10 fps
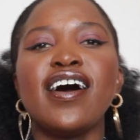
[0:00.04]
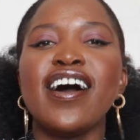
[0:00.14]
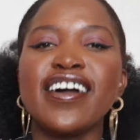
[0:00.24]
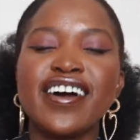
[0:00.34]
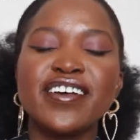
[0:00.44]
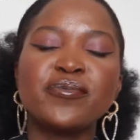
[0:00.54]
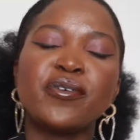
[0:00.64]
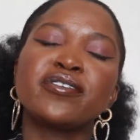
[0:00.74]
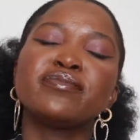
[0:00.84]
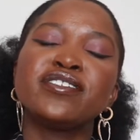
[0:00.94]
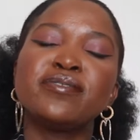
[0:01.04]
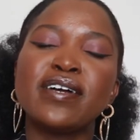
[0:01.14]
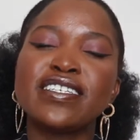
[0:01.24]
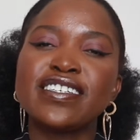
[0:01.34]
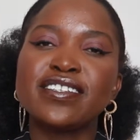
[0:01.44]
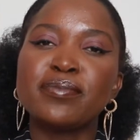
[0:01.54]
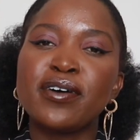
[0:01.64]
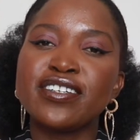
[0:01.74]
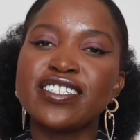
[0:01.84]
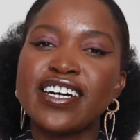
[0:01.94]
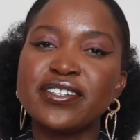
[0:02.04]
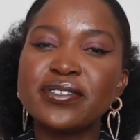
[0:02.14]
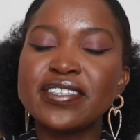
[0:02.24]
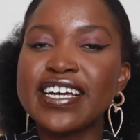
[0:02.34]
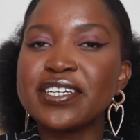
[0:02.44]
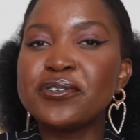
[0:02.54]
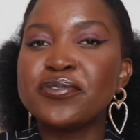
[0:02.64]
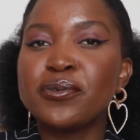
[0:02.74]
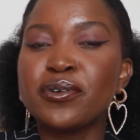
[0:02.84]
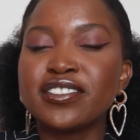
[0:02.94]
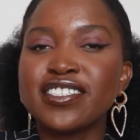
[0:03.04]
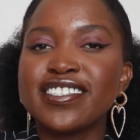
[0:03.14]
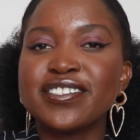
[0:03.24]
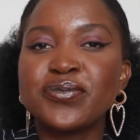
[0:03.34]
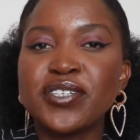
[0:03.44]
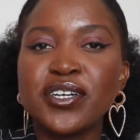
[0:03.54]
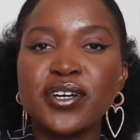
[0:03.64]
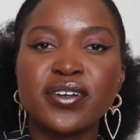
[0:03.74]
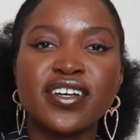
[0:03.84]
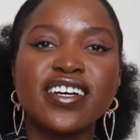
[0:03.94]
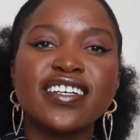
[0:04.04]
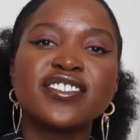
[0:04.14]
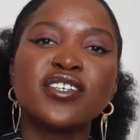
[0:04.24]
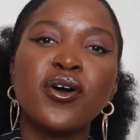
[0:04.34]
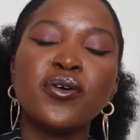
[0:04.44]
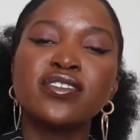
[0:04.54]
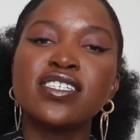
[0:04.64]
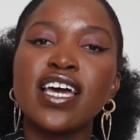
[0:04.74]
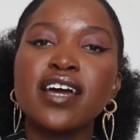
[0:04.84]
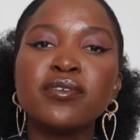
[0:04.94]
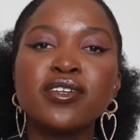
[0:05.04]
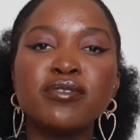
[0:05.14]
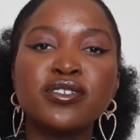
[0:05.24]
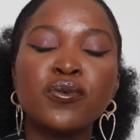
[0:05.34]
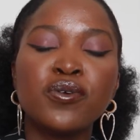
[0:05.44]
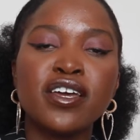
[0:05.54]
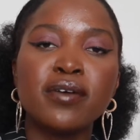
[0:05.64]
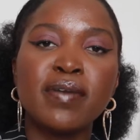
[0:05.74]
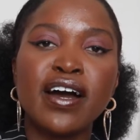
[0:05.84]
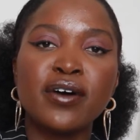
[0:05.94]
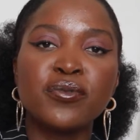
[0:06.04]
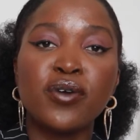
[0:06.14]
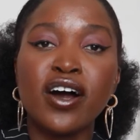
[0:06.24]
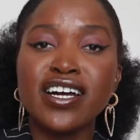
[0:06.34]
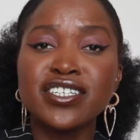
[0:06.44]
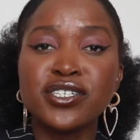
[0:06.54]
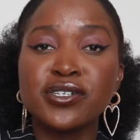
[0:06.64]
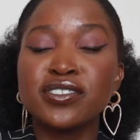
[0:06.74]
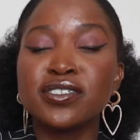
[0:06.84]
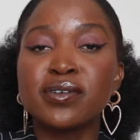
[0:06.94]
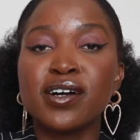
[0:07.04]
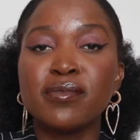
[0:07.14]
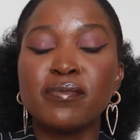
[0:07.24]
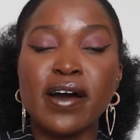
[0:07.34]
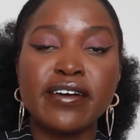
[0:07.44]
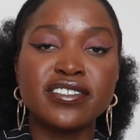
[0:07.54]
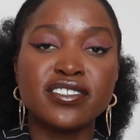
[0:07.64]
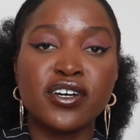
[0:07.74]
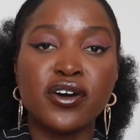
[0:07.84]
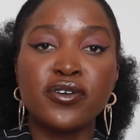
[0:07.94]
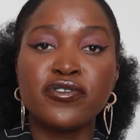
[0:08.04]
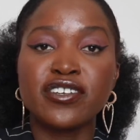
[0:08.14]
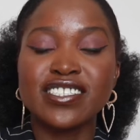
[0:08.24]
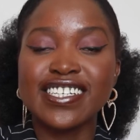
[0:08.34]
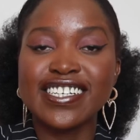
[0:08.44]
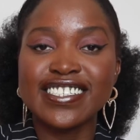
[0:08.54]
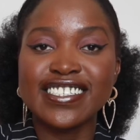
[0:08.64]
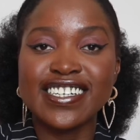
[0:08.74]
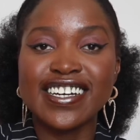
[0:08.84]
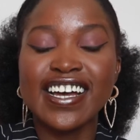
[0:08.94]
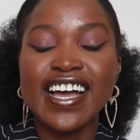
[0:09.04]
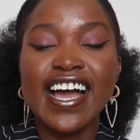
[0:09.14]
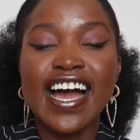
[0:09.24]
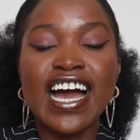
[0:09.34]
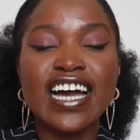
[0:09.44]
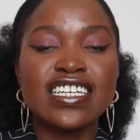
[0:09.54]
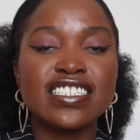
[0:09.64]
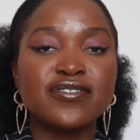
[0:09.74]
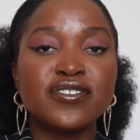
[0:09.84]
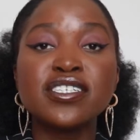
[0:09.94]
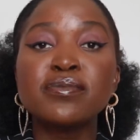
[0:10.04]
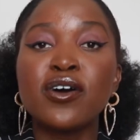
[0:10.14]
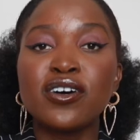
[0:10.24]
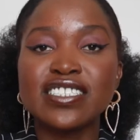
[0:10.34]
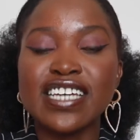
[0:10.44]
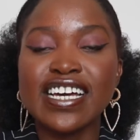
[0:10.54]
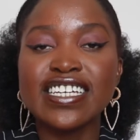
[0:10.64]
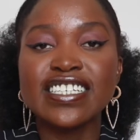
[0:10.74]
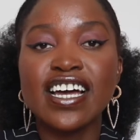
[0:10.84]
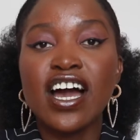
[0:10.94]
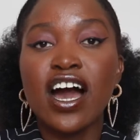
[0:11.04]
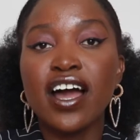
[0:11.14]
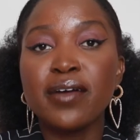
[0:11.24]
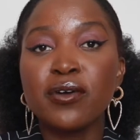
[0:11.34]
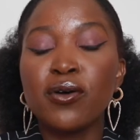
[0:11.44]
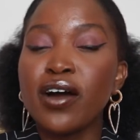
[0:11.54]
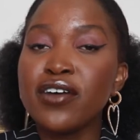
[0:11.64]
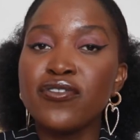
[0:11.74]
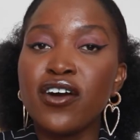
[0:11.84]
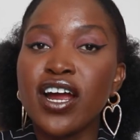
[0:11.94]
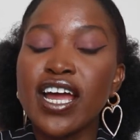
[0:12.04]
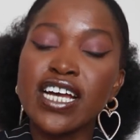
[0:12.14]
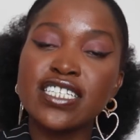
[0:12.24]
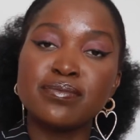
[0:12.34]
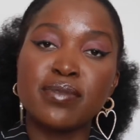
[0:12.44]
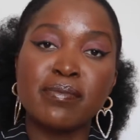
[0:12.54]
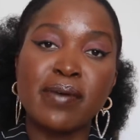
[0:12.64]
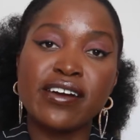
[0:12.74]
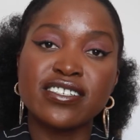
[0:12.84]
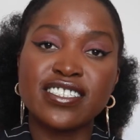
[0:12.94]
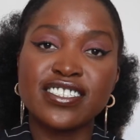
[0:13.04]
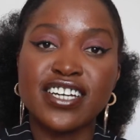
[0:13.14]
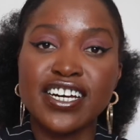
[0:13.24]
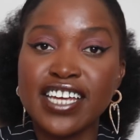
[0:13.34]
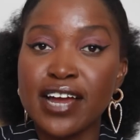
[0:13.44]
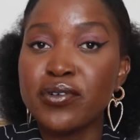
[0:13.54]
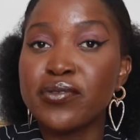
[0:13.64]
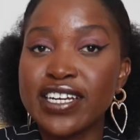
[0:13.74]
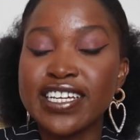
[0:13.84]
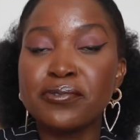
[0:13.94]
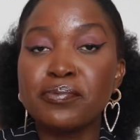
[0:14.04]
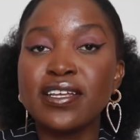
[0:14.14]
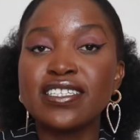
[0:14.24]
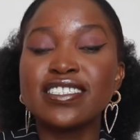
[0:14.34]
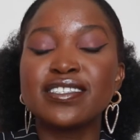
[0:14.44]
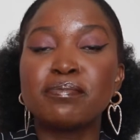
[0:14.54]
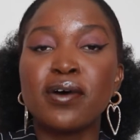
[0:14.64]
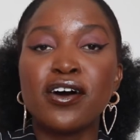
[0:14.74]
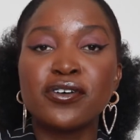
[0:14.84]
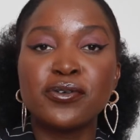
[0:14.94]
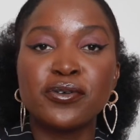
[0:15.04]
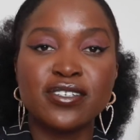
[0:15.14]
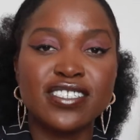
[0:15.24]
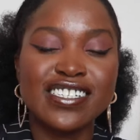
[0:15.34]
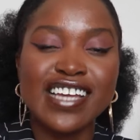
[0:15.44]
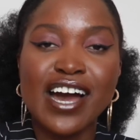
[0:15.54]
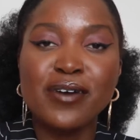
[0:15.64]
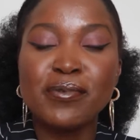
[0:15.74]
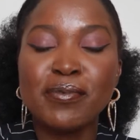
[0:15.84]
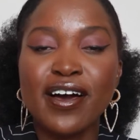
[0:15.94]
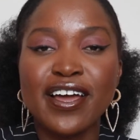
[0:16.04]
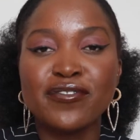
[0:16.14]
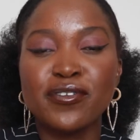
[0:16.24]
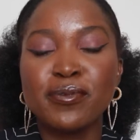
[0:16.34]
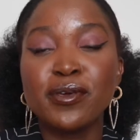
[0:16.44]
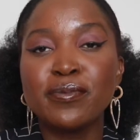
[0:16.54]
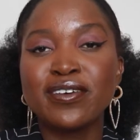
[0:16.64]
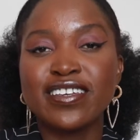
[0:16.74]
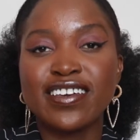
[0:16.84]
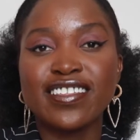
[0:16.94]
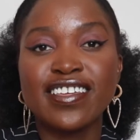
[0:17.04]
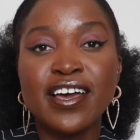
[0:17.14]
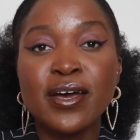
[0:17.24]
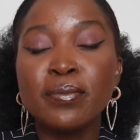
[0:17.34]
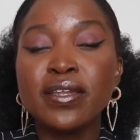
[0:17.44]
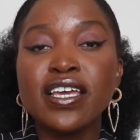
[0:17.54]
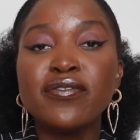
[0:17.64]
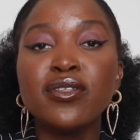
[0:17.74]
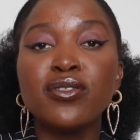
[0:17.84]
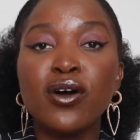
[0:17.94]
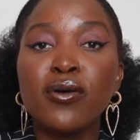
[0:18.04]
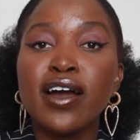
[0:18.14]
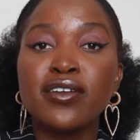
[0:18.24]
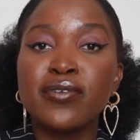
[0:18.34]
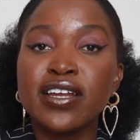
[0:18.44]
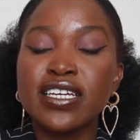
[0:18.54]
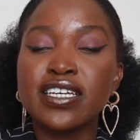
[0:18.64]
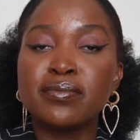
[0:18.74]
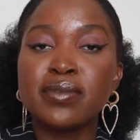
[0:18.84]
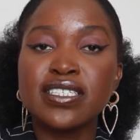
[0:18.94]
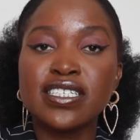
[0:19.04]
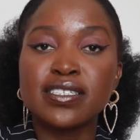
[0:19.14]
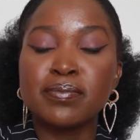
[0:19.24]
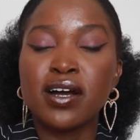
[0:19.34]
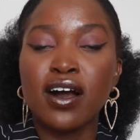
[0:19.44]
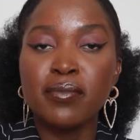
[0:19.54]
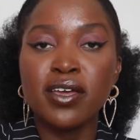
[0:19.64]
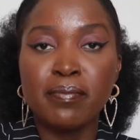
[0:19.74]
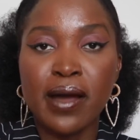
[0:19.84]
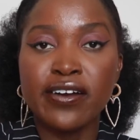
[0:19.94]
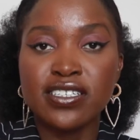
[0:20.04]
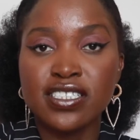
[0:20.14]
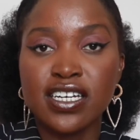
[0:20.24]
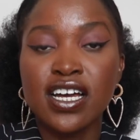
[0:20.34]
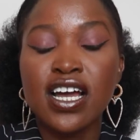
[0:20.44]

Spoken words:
Hi guys, welcome to the Blessing at the Bar channel. Thank you for watching this video. So today I'm going to be talking about why I chose to become a barrister over a solicitor. And for some context, I'm quite far ahead in my barrister journey. I've already completed the bar course and now I'm applying for pupillage. But even though I'd already committed to becoming a barrister,